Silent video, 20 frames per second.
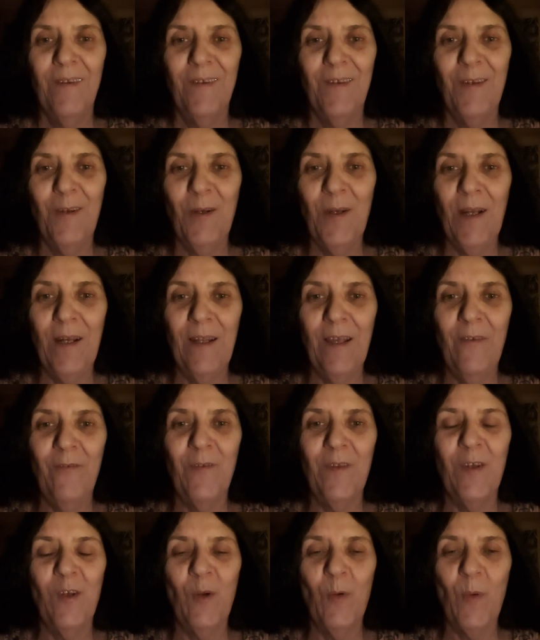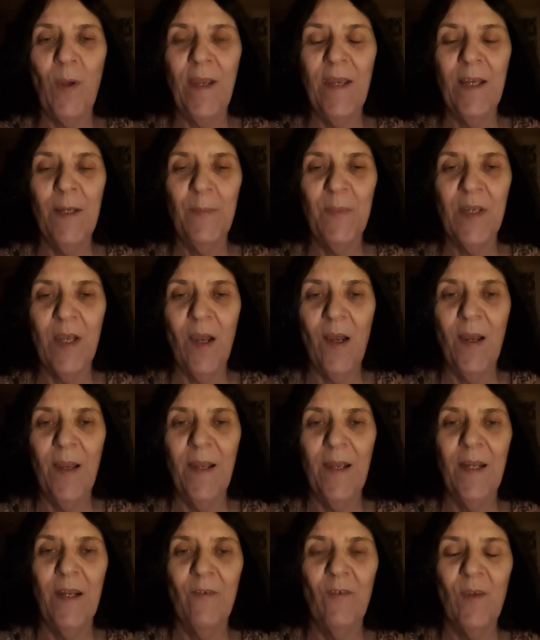Your left, your right hip's high
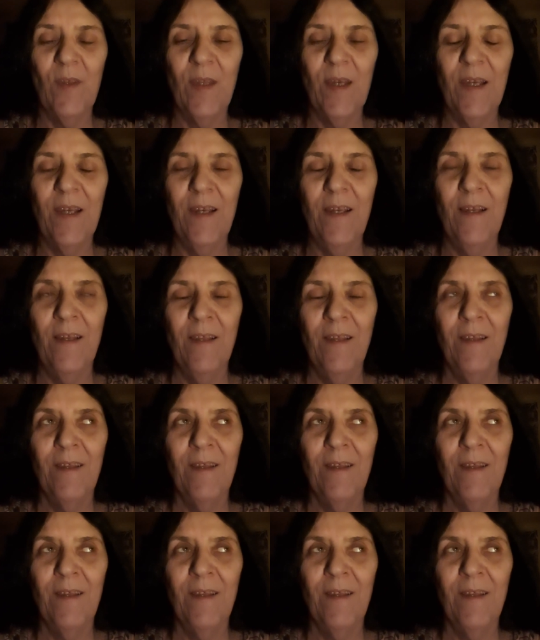and everything.